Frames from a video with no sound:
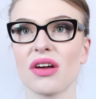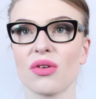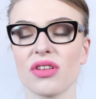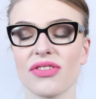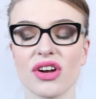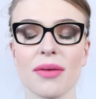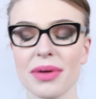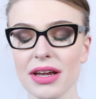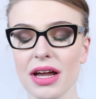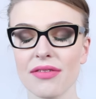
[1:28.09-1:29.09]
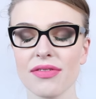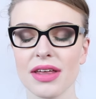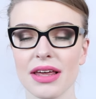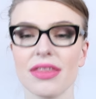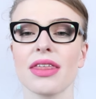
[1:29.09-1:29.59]
or that they're not big enough.
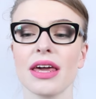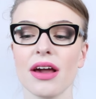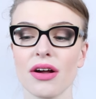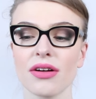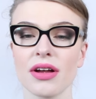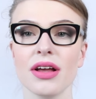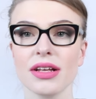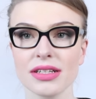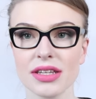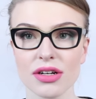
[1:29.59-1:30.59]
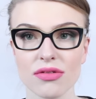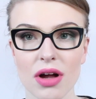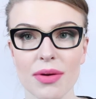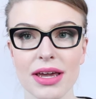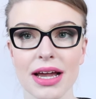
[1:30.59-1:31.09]
They're
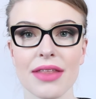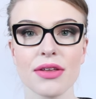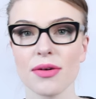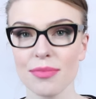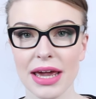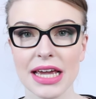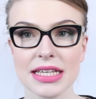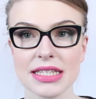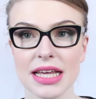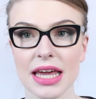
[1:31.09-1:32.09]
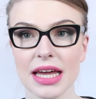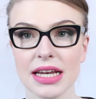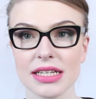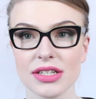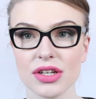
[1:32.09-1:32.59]
growing at their own pace,
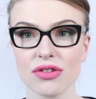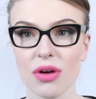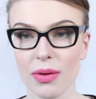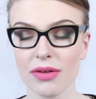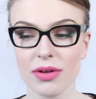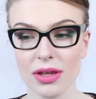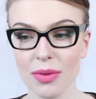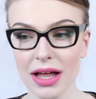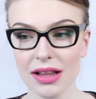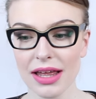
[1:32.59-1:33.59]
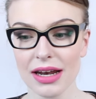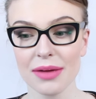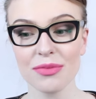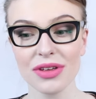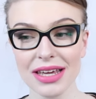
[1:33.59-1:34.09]
and they're growing really well, and
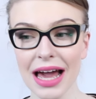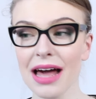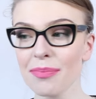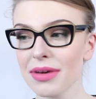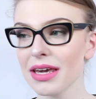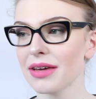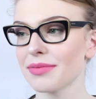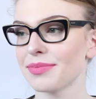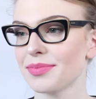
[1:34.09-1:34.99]
I'm really happy.